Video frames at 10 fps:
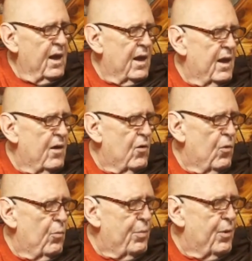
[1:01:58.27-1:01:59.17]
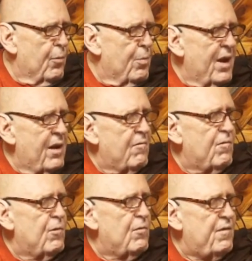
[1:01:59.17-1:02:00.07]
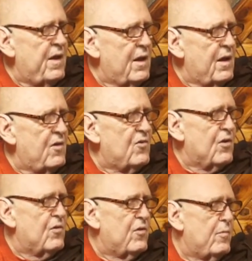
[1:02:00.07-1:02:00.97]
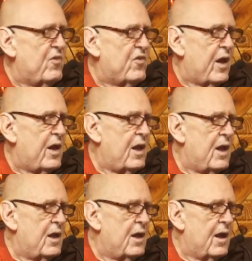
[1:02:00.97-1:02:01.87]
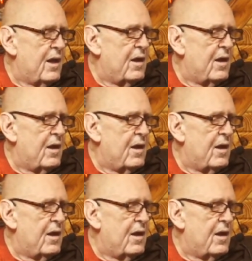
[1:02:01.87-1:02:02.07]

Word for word: I hope your painful feelings are subsiding, not